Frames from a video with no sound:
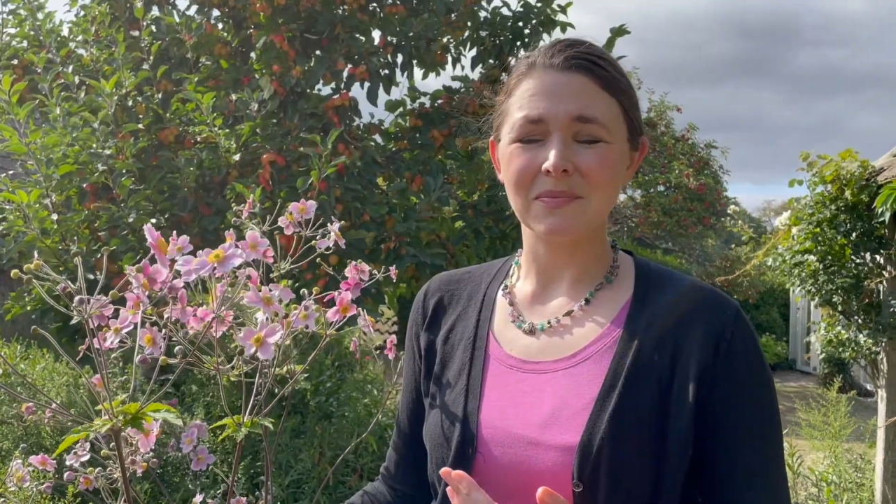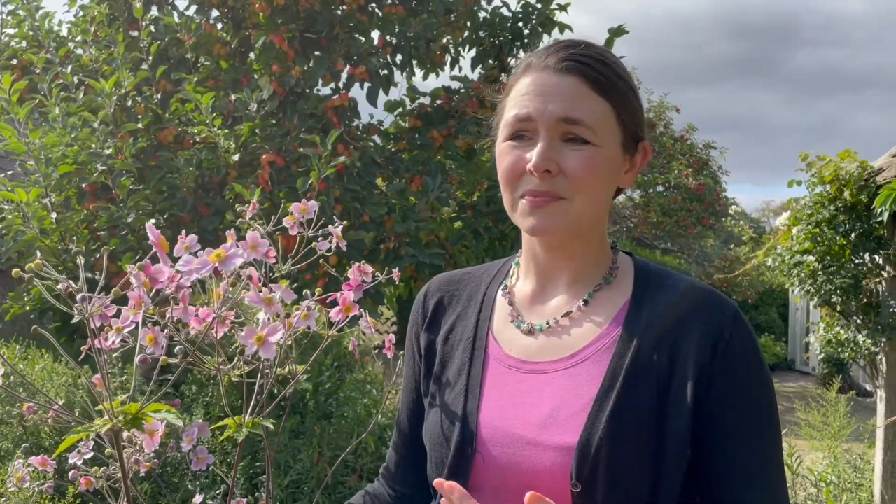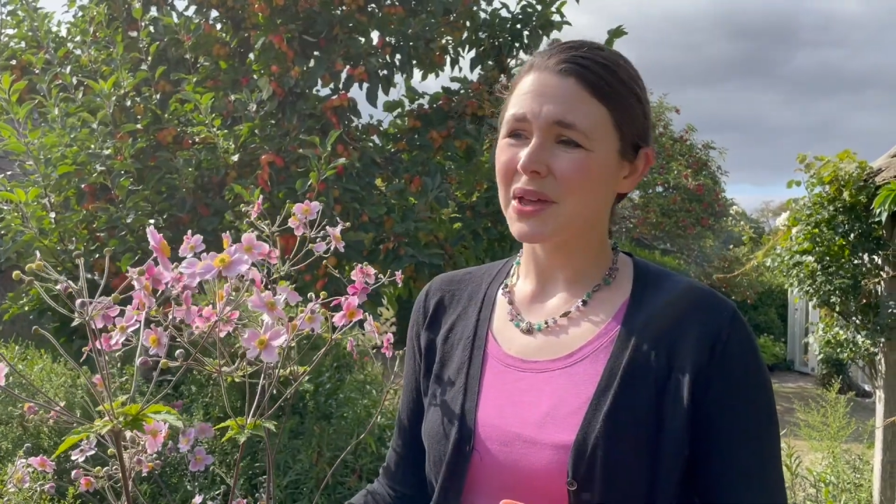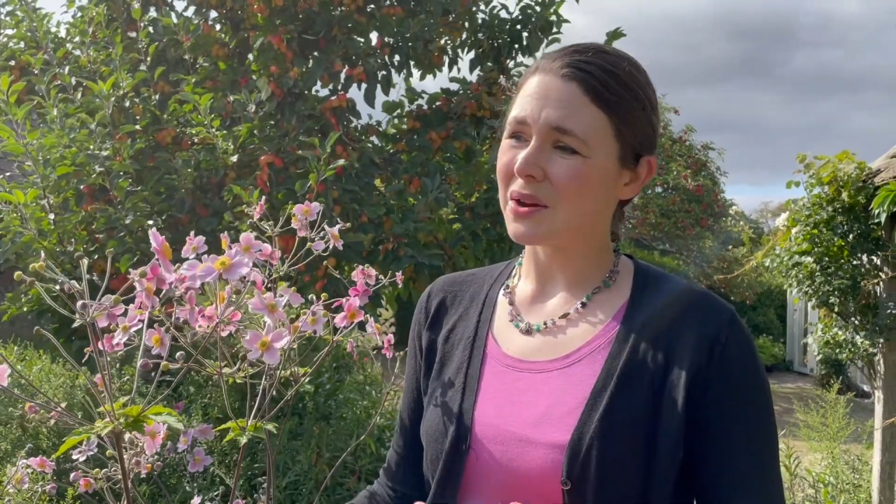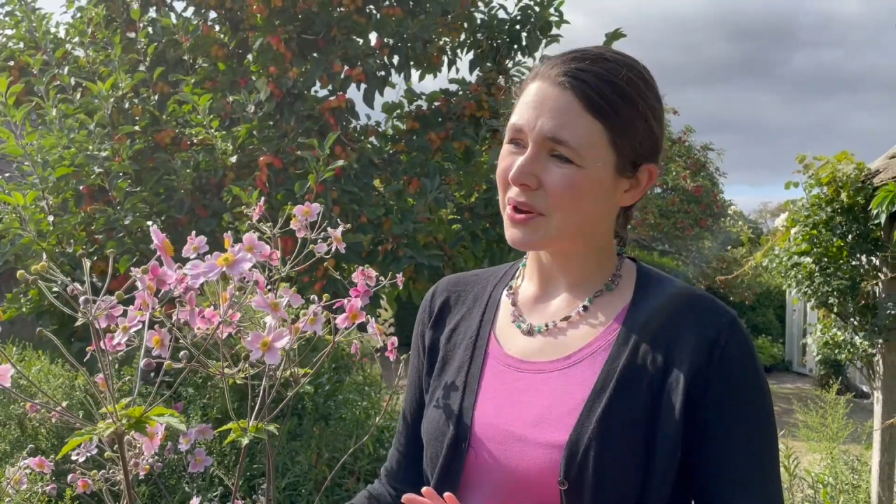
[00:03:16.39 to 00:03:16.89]

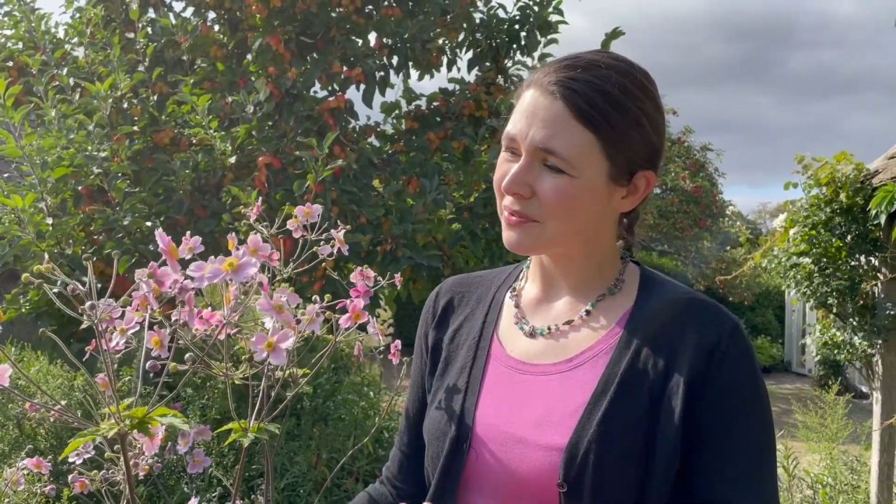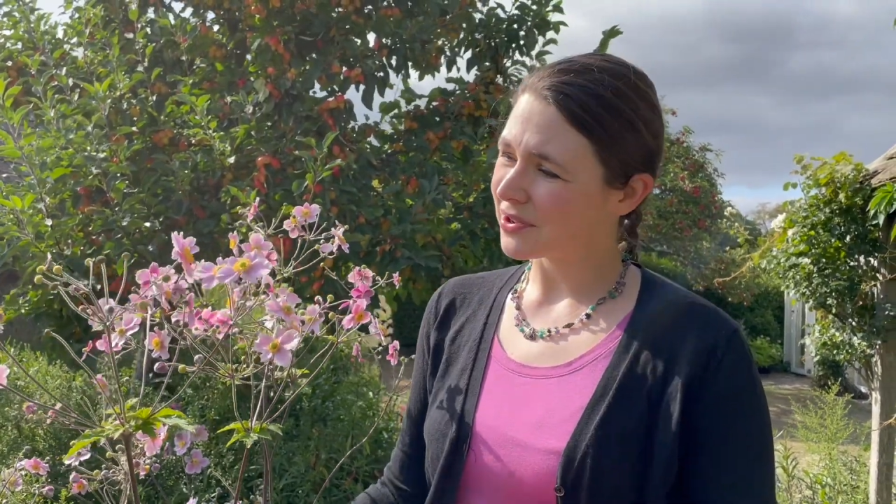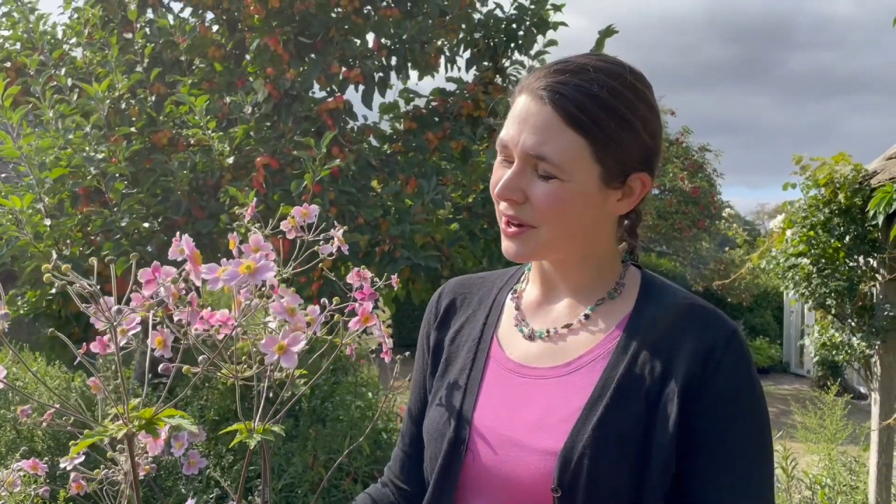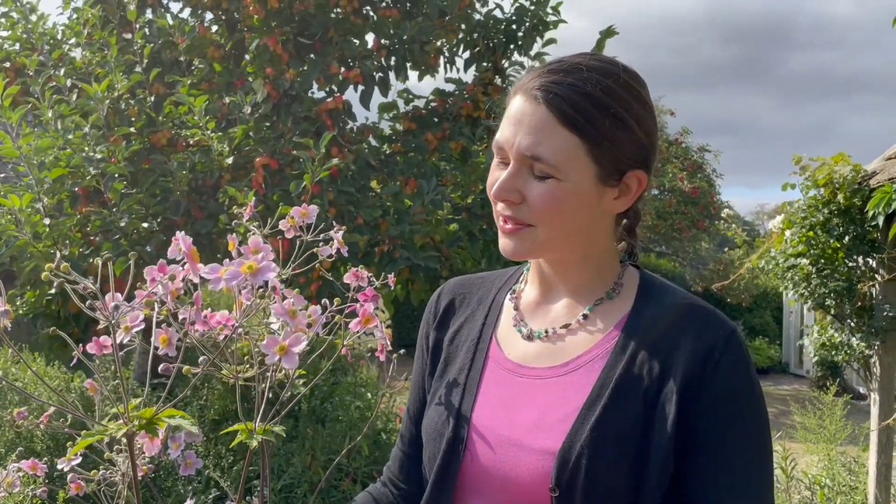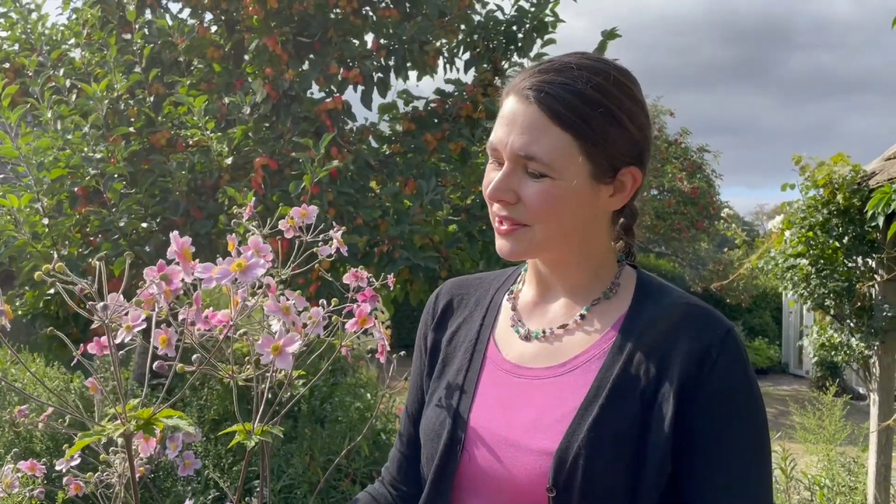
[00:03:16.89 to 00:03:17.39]
However,
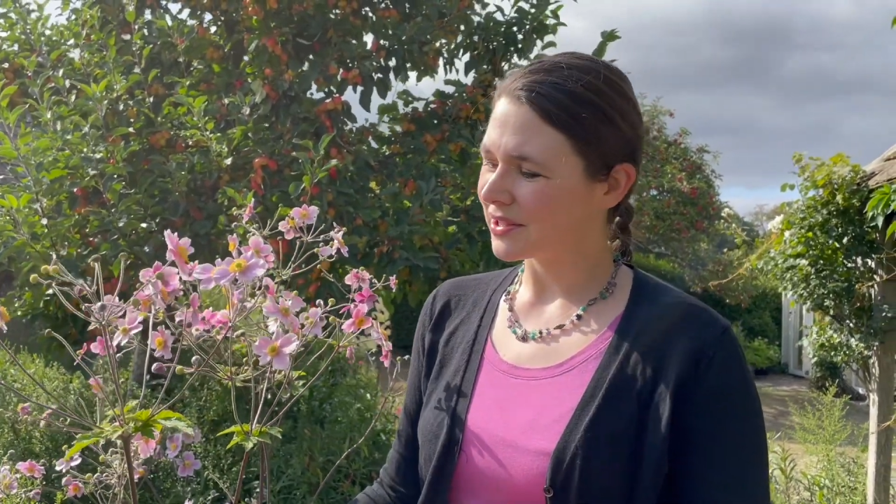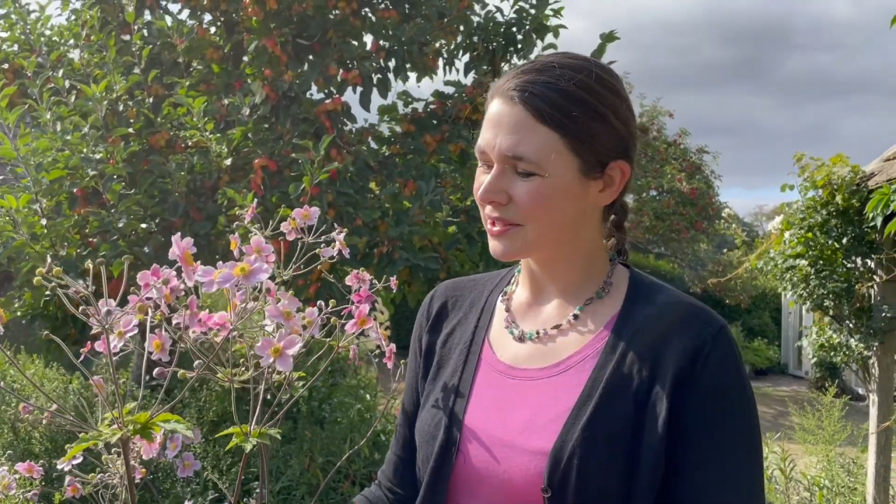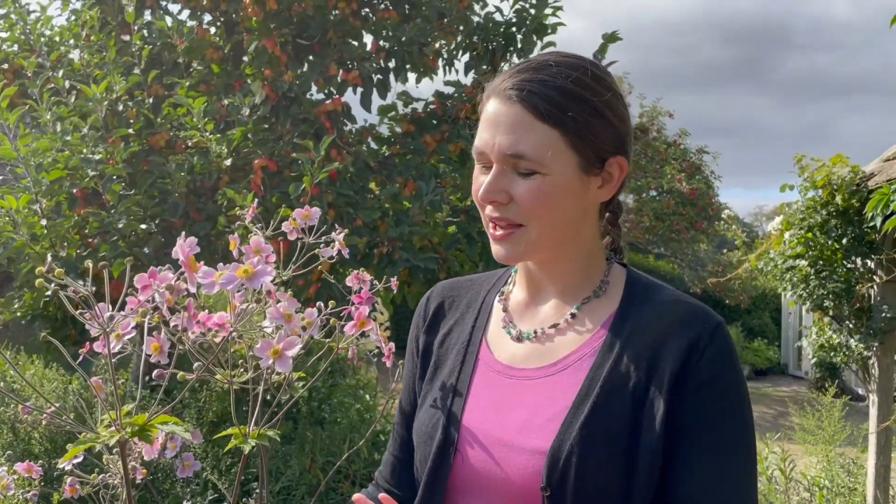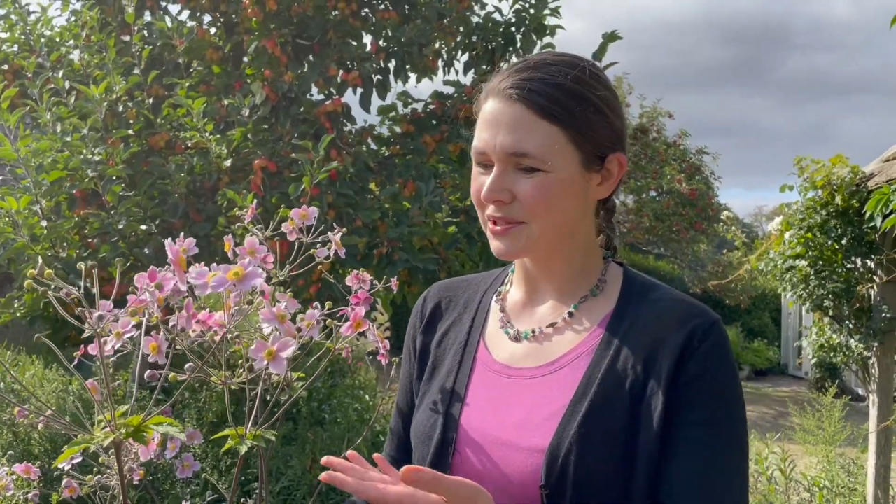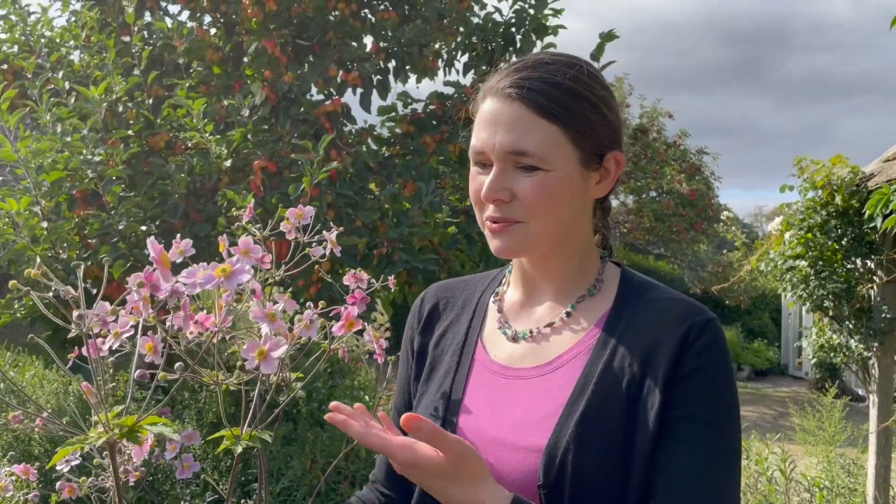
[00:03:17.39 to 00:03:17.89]
I think that
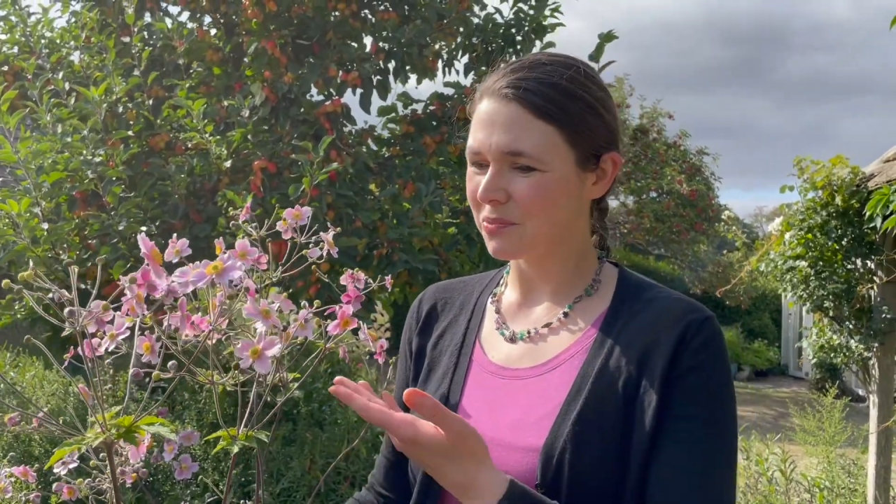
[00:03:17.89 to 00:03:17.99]
that's